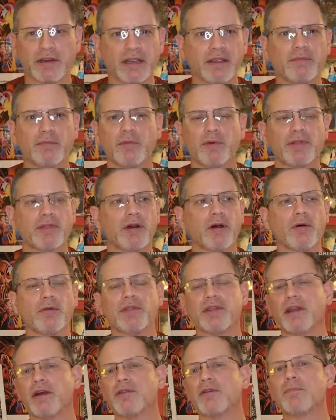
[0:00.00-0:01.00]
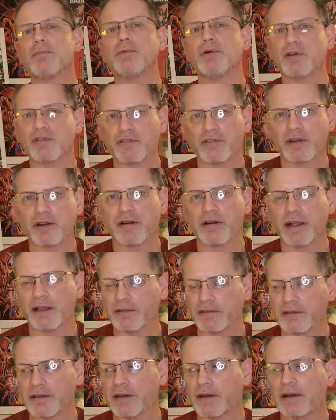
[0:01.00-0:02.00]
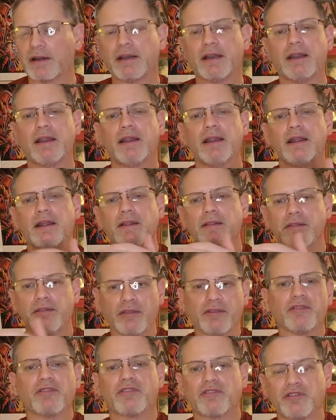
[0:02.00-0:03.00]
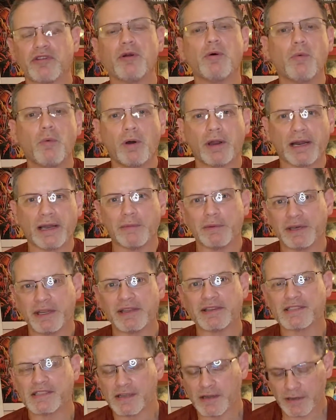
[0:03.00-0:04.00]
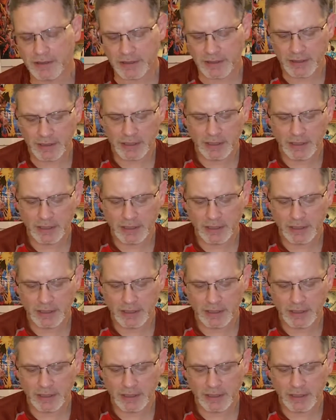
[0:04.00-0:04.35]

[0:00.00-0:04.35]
Even with all the other books that are out there, this is still what I would get signed.